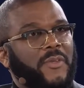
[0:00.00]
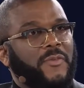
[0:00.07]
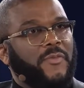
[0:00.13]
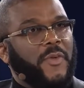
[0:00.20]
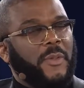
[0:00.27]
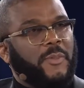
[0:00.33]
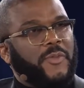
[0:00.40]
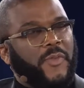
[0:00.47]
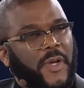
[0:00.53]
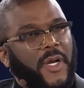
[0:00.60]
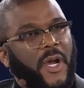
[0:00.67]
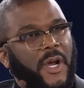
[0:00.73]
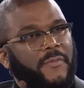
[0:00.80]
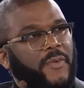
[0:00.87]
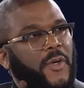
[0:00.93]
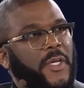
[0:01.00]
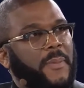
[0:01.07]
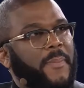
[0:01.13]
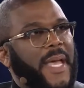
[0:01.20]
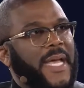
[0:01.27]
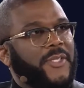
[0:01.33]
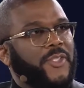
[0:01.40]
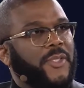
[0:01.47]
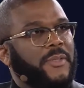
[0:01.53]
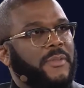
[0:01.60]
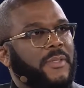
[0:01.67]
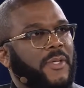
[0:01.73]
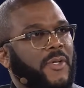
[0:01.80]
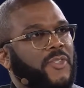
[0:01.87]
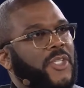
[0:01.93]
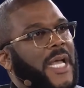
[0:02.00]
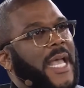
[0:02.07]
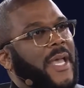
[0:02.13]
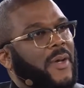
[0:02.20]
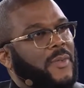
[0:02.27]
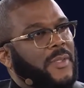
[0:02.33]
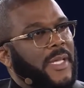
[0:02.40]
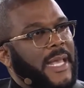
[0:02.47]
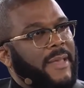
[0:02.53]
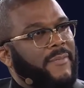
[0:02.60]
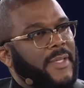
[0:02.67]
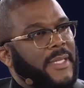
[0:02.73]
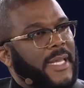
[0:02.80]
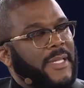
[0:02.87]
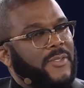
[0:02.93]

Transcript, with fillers: it was very hard for her to imagine her child having that.